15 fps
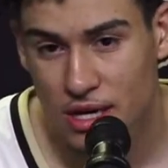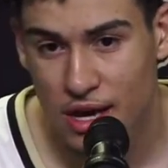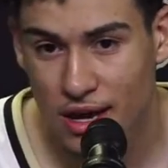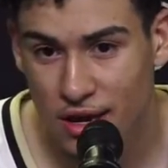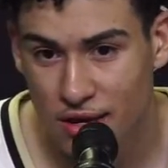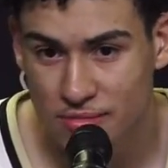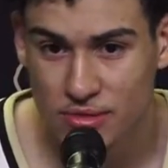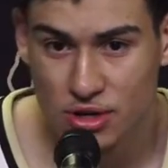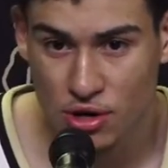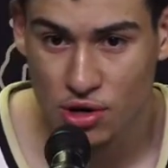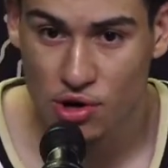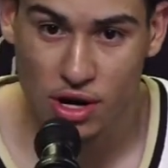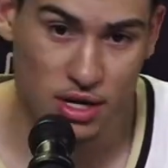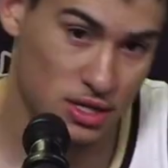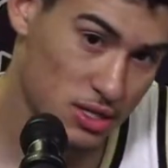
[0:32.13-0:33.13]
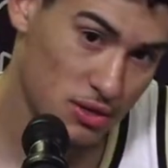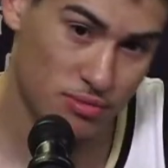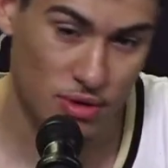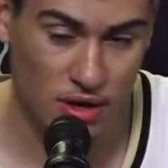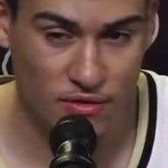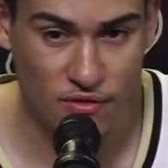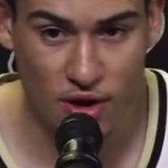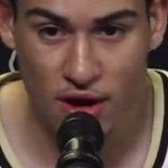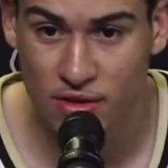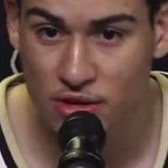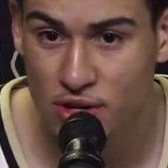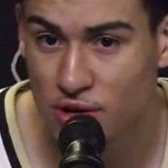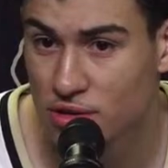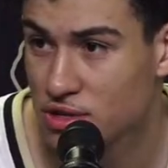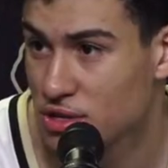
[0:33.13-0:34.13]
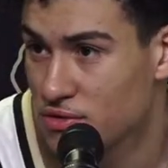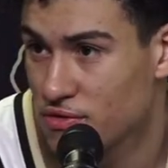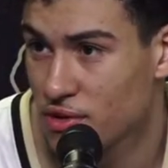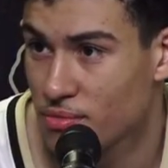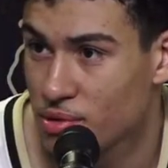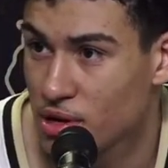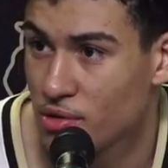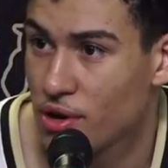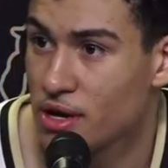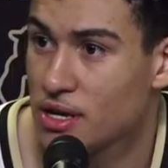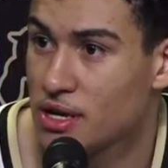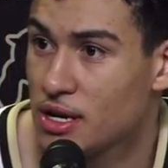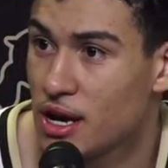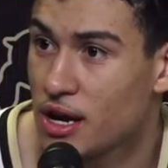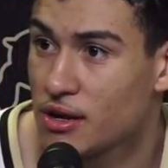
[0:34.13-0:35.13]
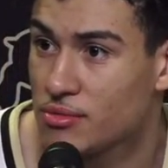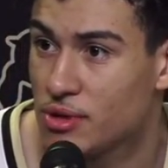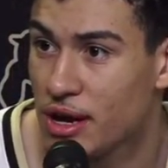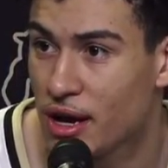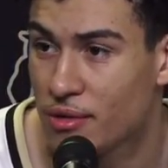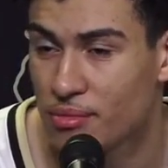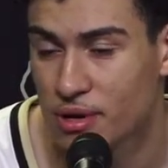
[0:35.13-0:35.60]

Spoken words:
And, you know, credit to me and Vaughn, you know, just for being ready to knock him down.